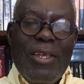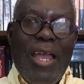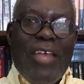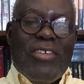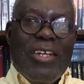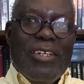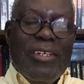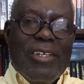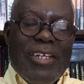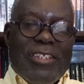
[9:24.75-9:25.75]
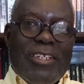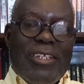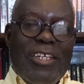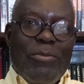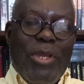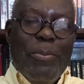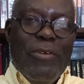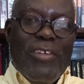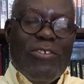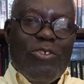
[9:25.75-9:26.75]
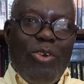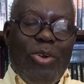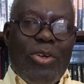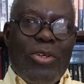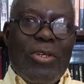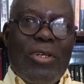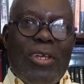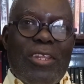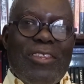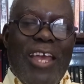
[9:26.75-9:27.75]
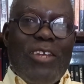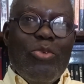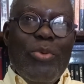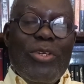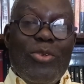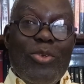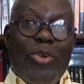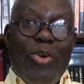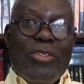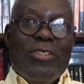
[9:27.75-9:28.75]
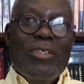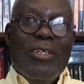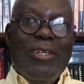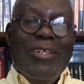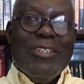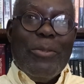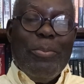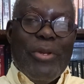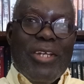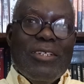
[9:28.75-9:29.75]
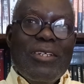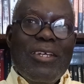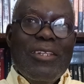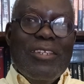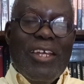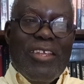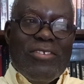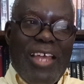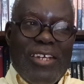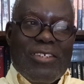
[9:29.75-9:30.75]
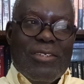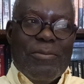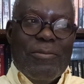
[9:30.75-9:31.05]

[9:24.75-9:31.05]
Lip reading: As I indicated in my previous talk, that we do not interpret the results.